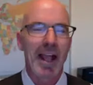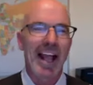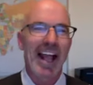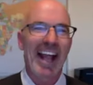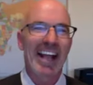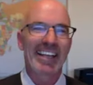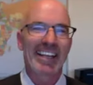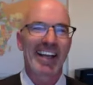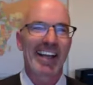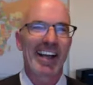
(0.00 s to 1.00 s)
And
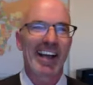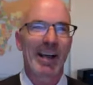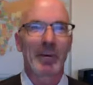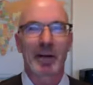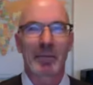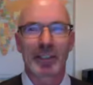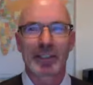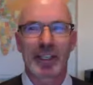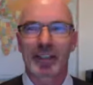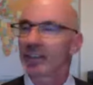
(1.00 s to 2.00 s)
uh, about a month
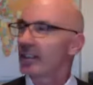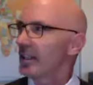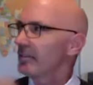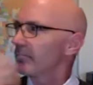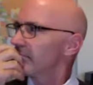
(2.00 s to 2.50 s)
later, you're like,